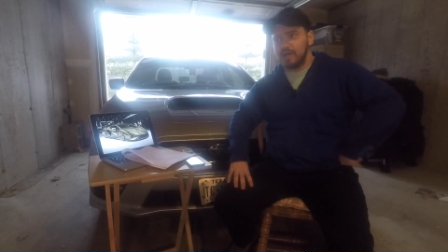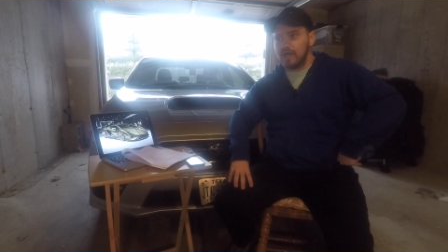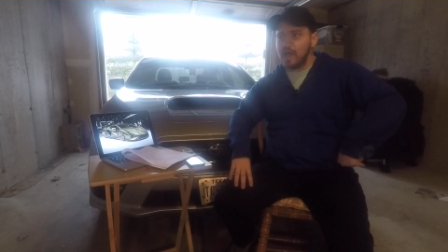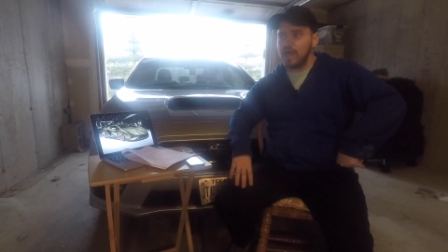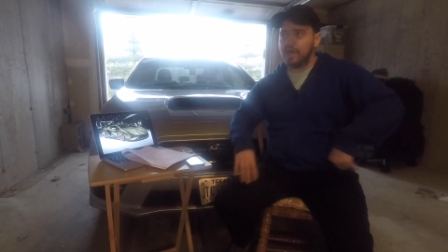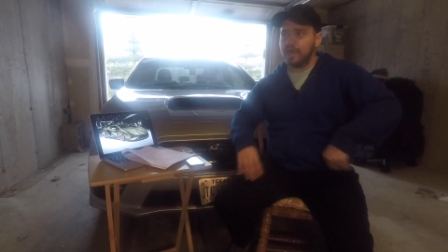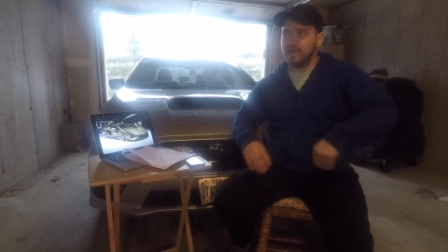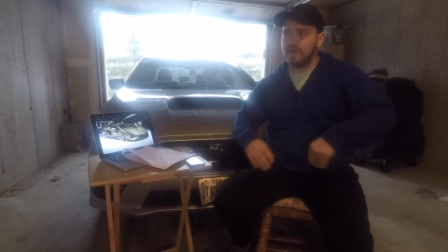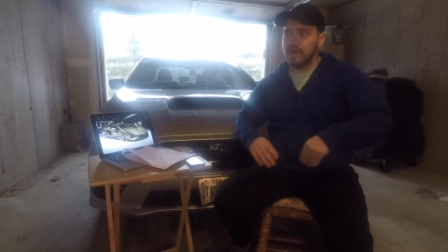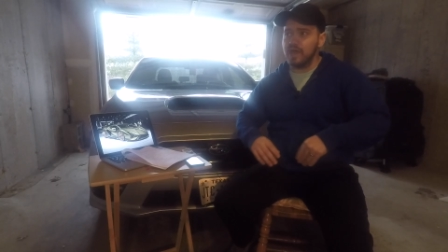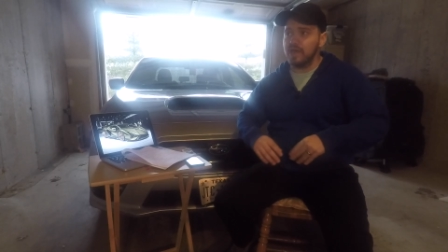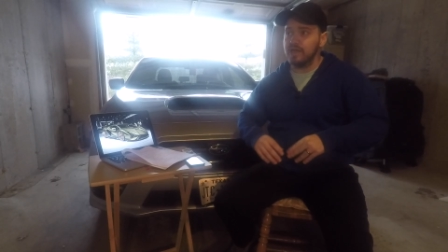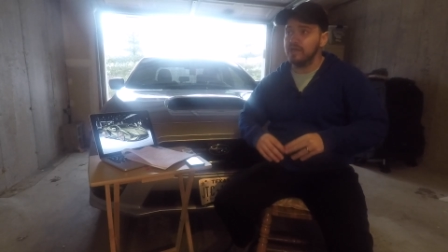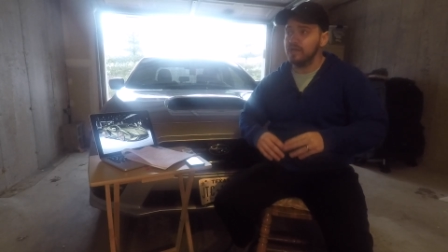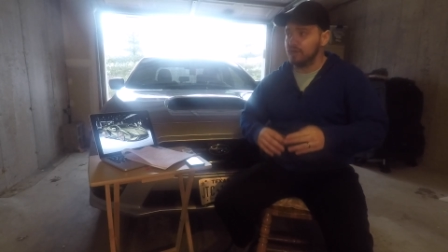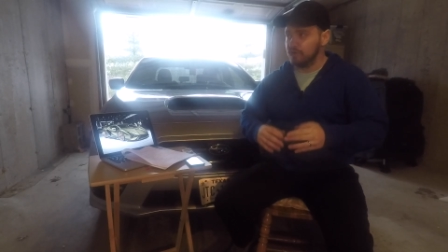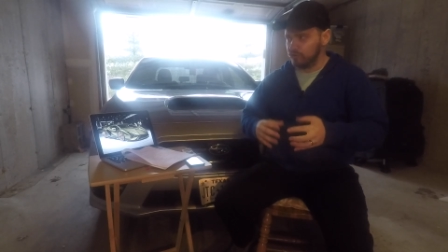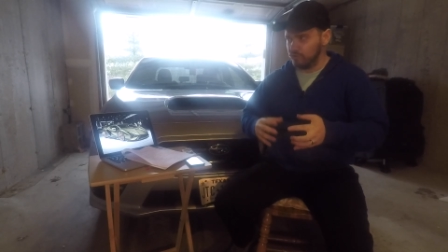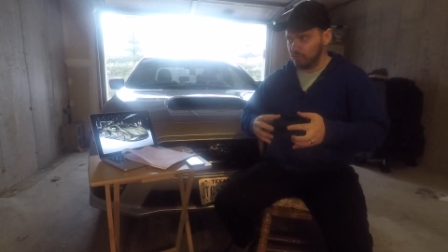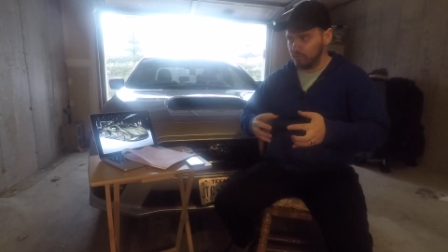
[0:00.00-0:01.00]

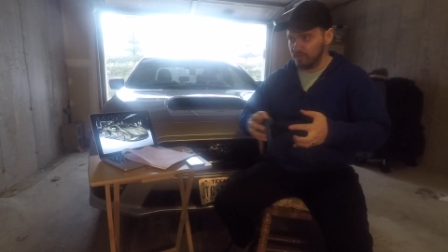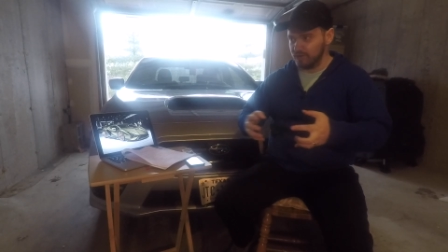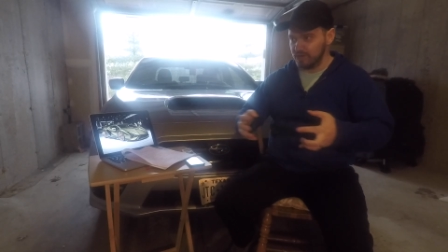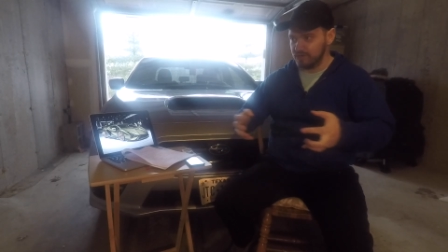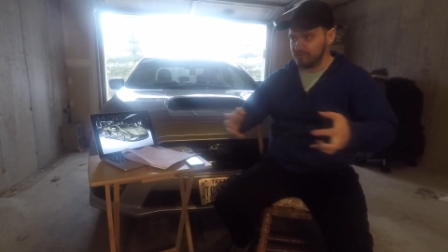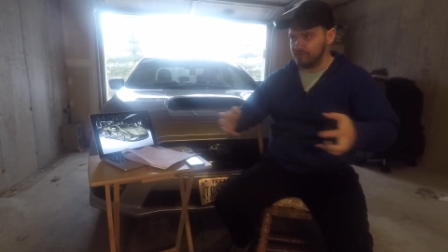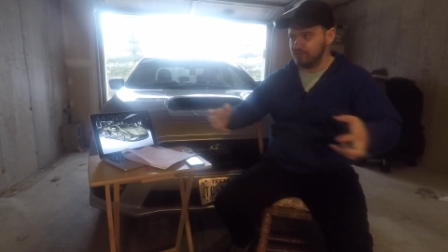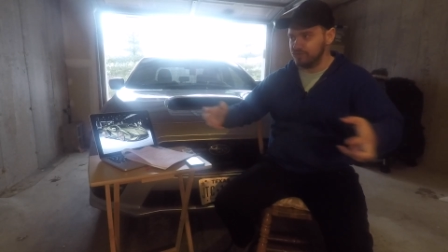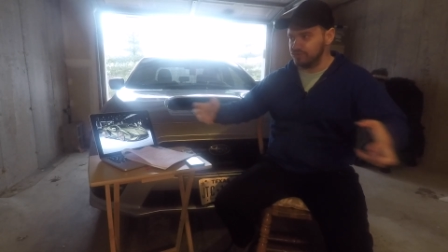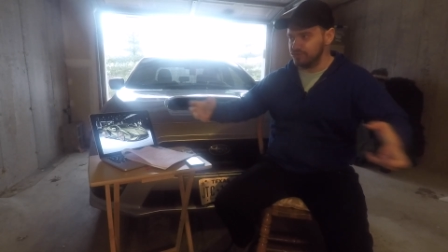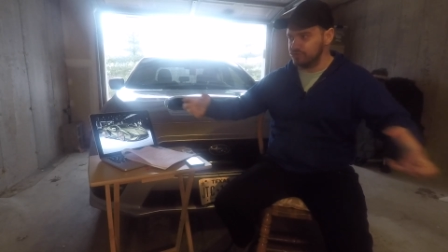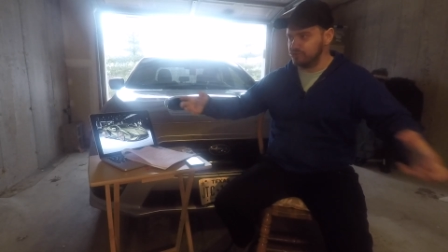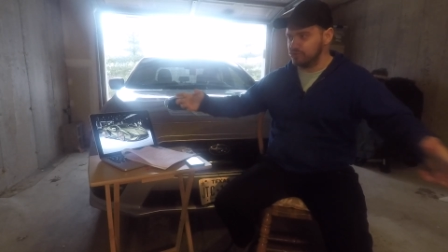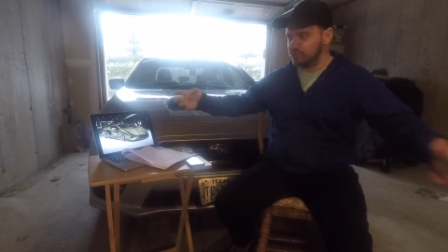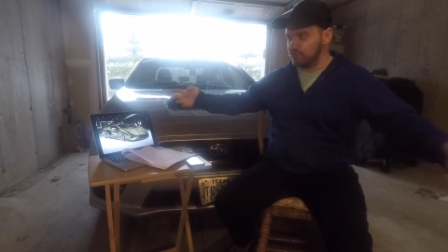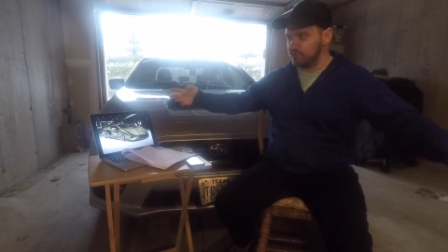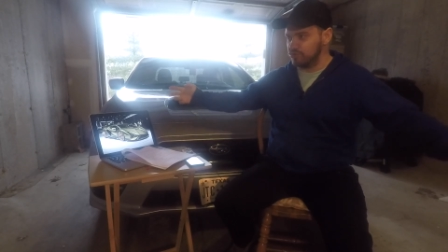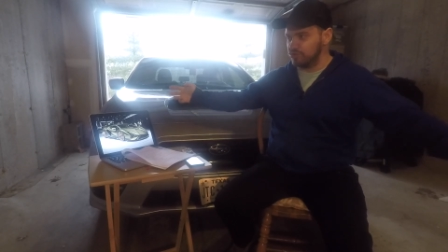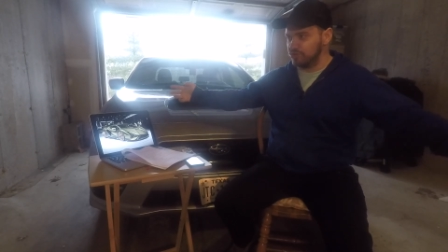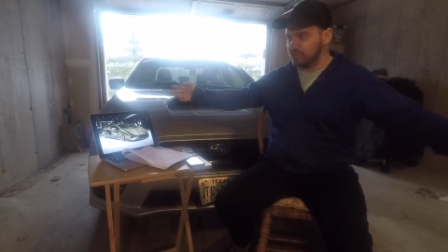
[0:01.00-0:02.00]
aka The Racing
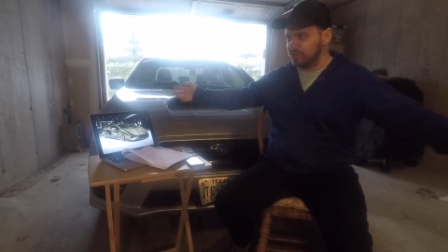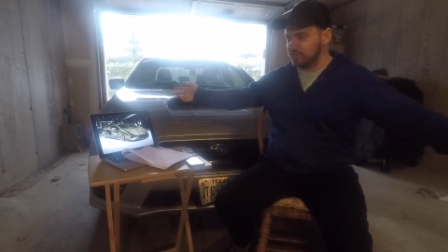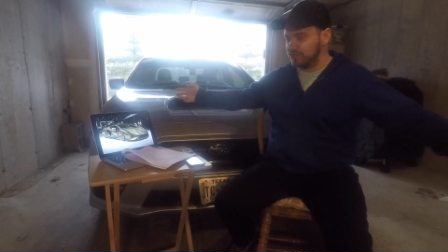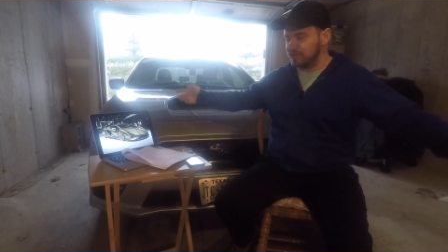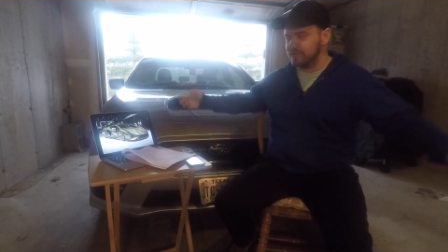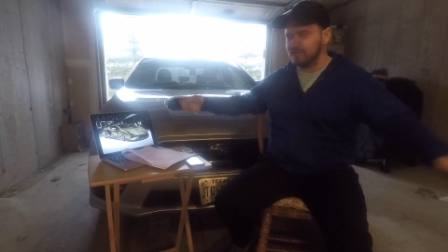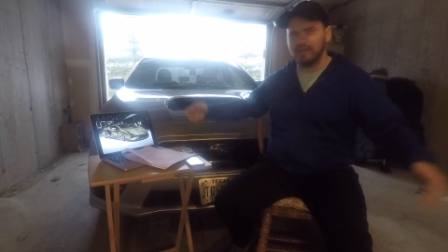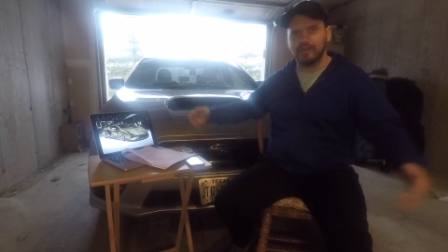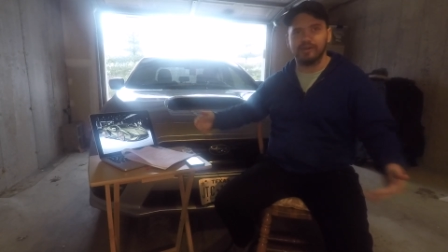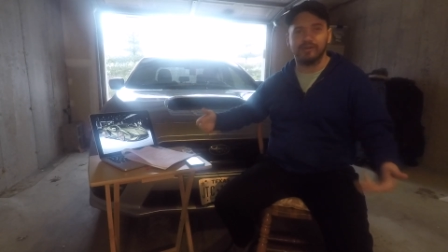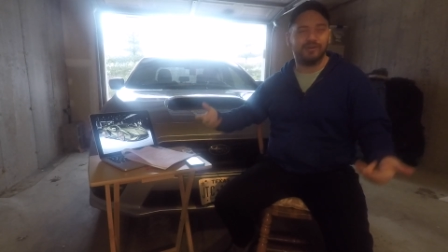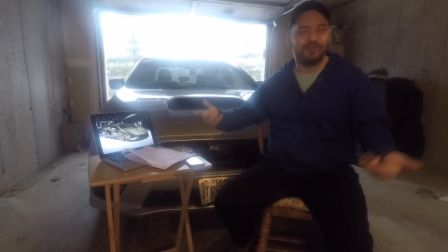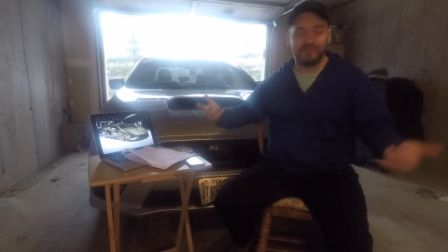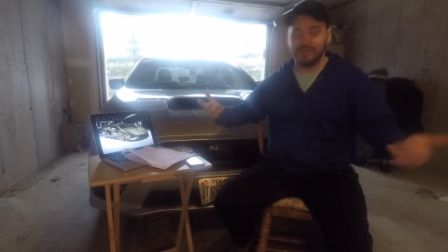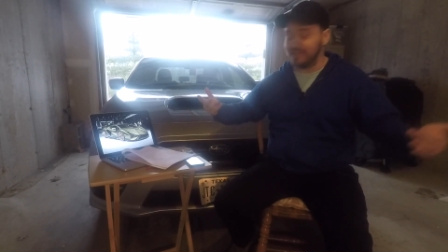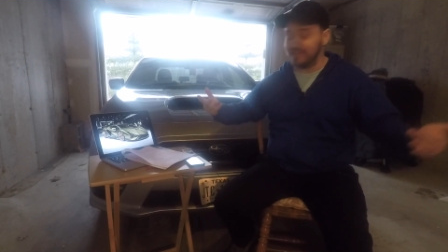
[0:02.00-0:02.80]
Joker. I don't know what